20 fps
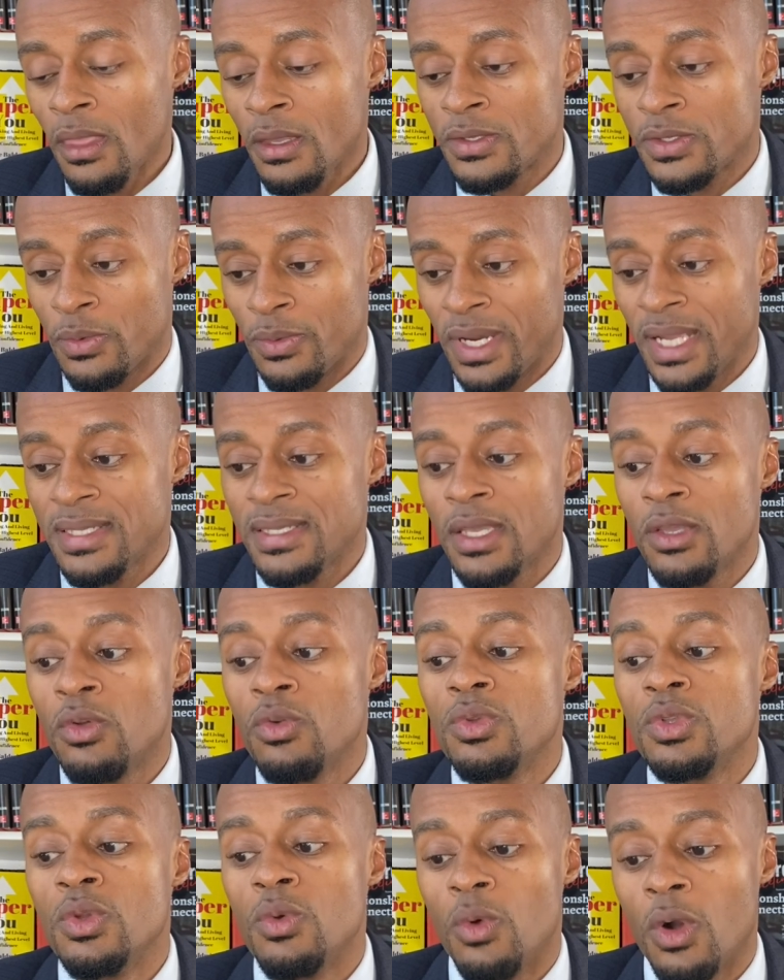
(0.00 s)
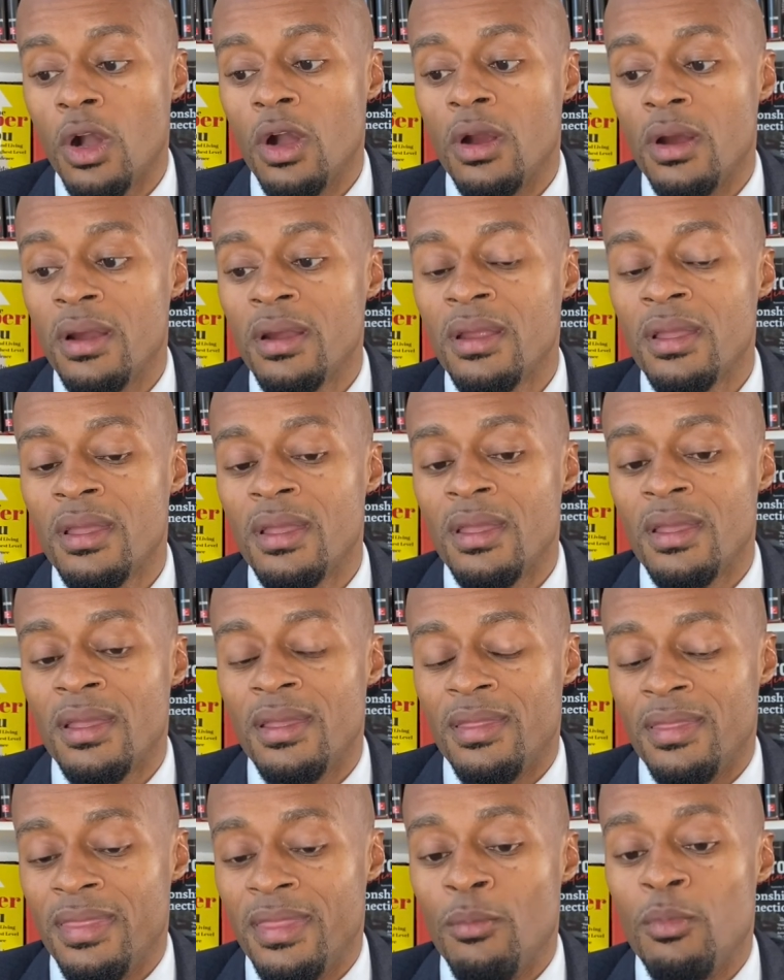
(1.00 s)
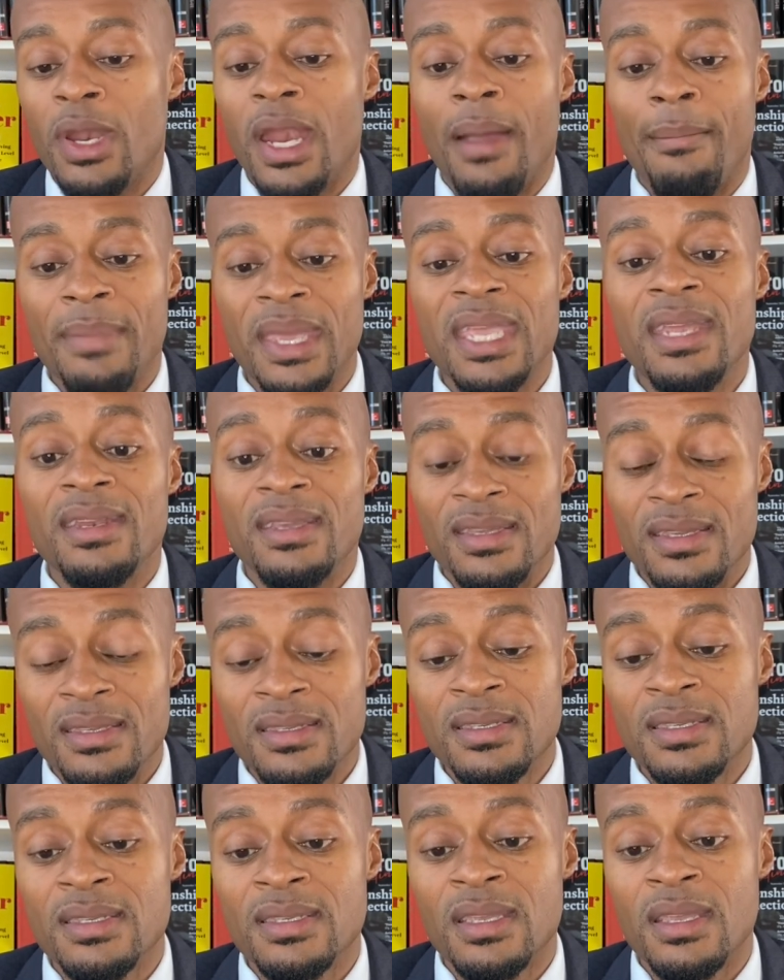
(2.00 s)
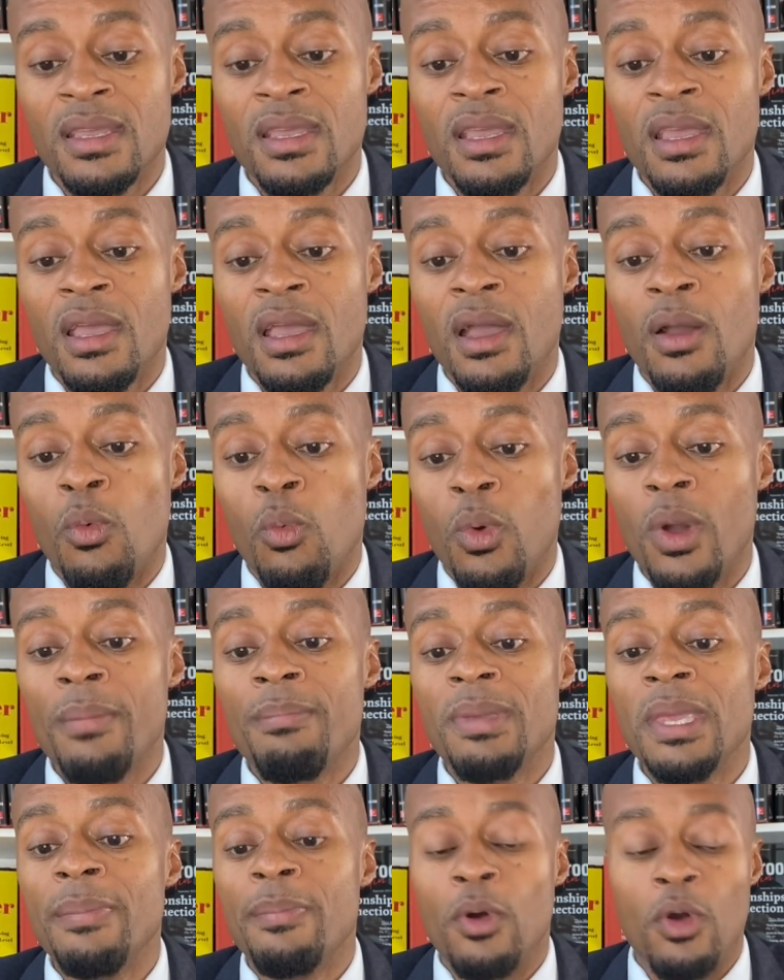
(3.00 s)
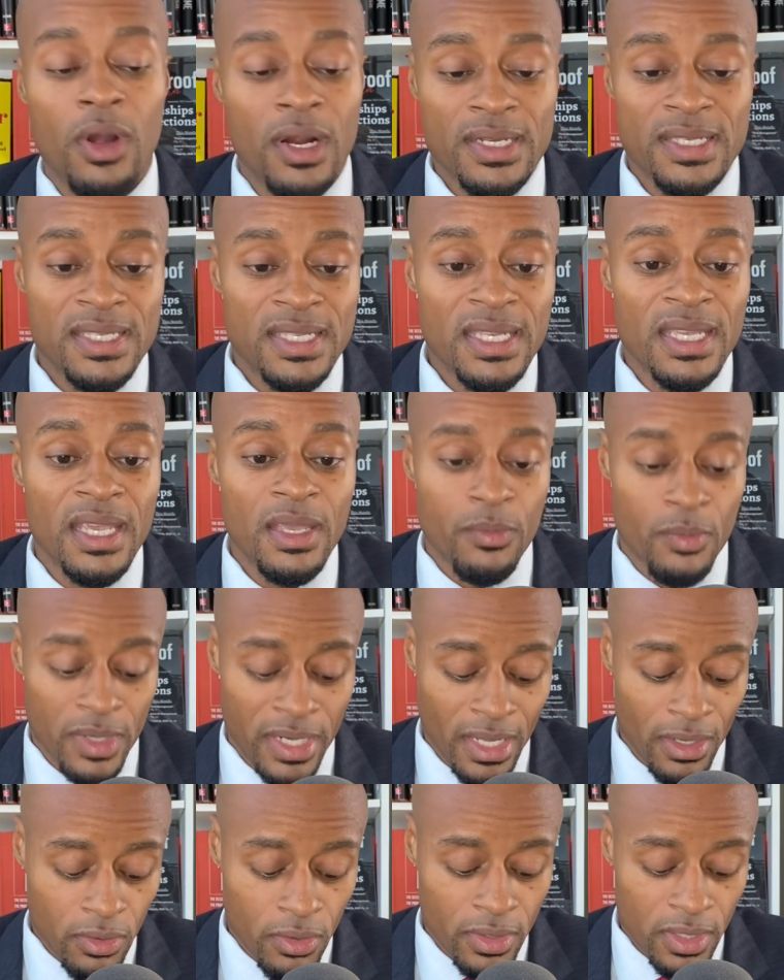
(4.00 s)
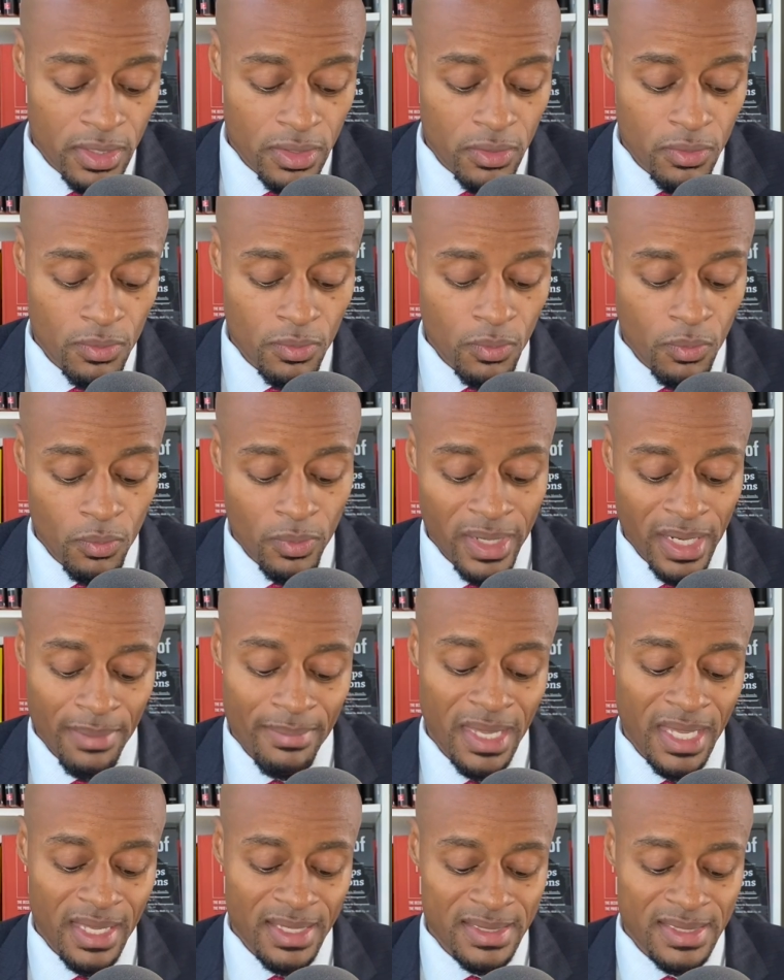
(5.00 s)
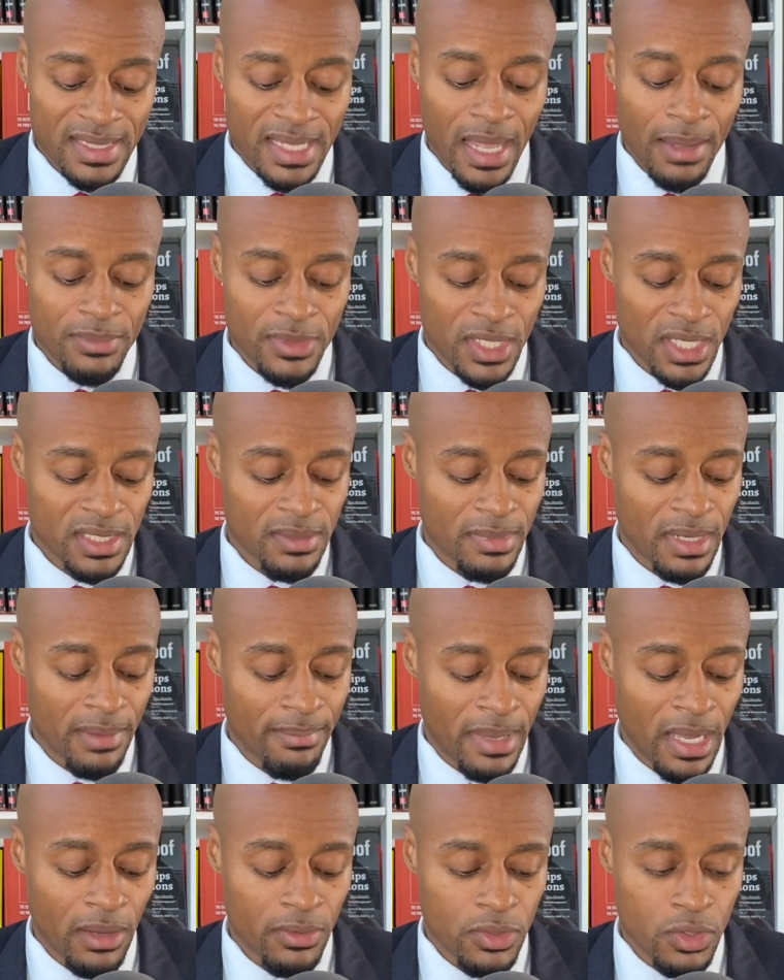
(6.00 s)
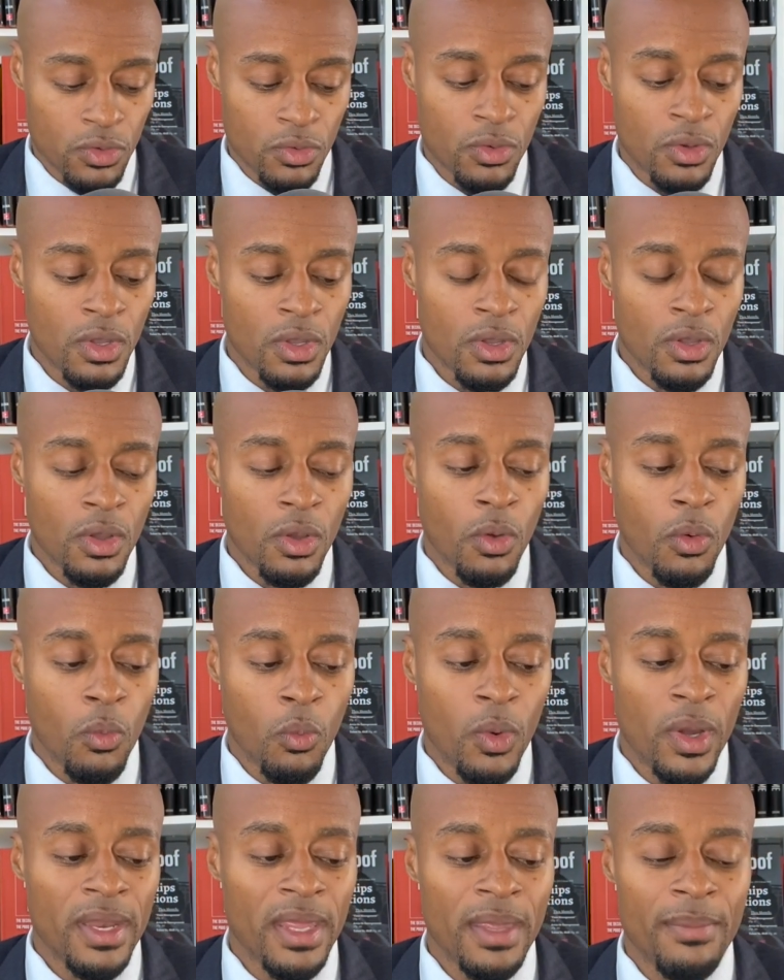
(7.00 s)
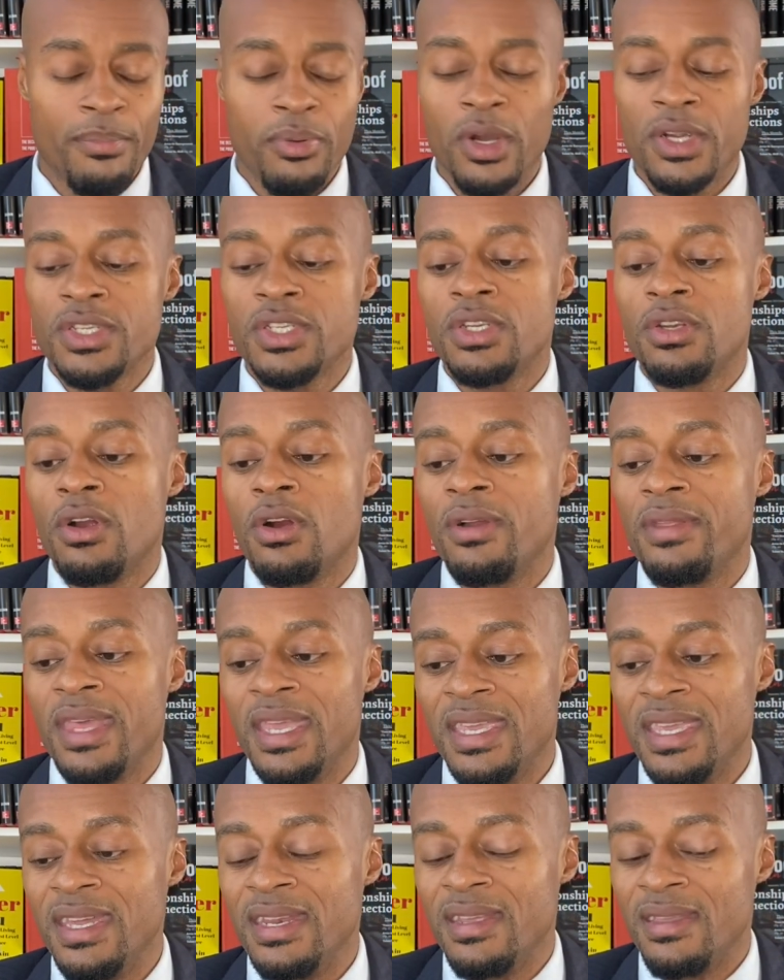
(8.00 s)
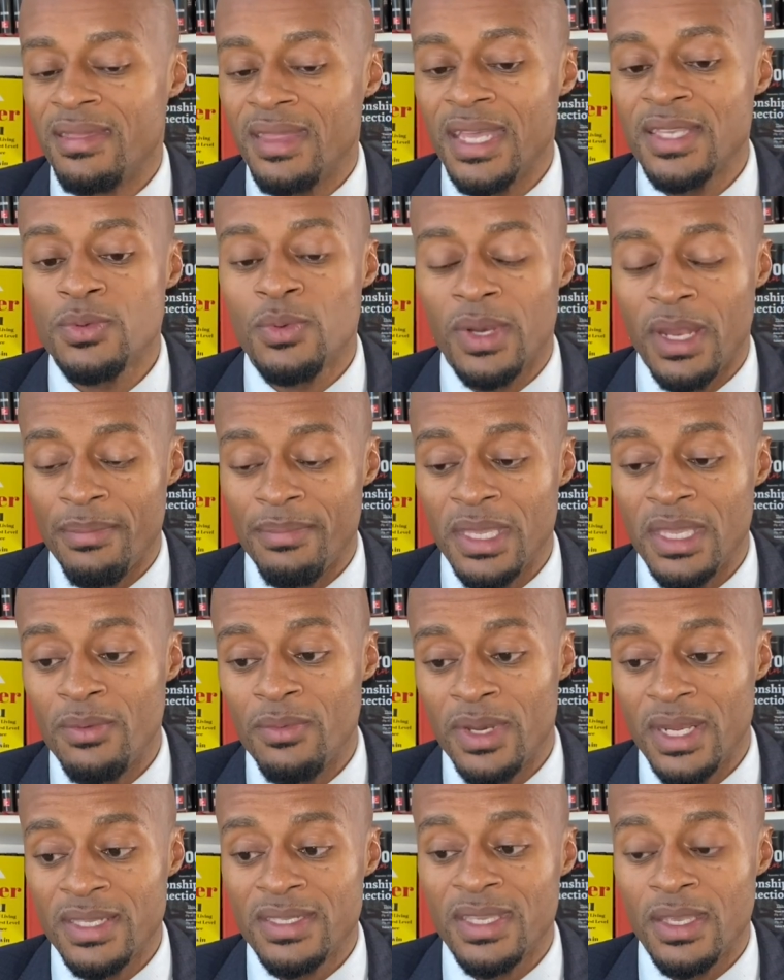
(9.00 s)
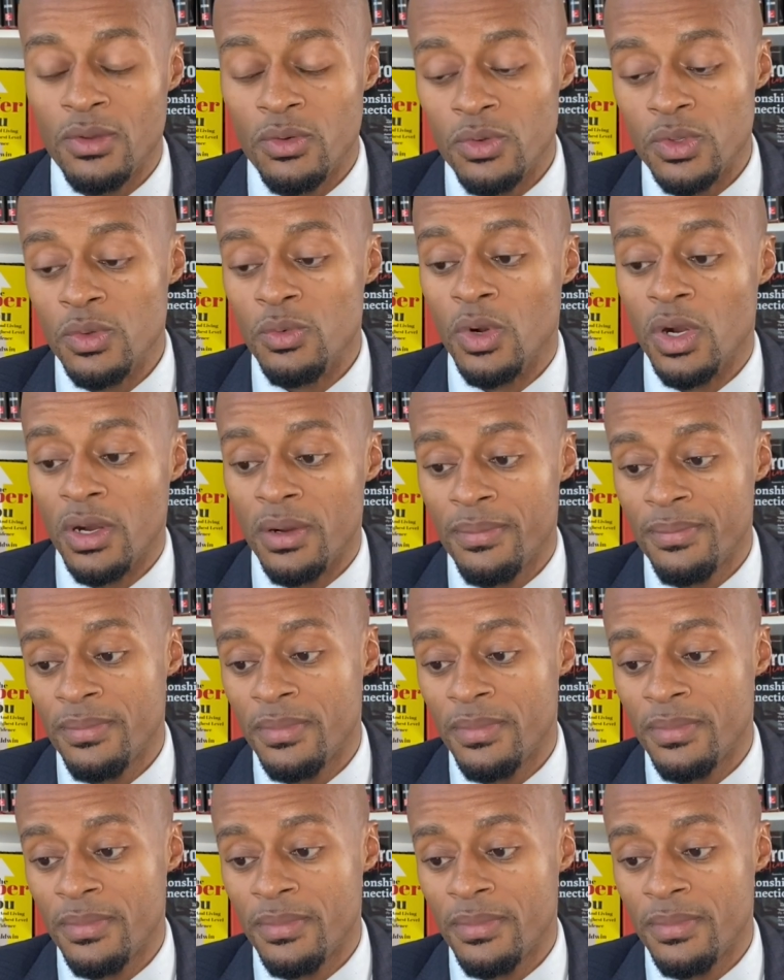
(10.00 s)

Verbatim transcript: So when I say who you are, what I mean is what people are seeing when they look at you. When they make a snap judgment about you, what impression are they getting? That's what I mean when I say who you are.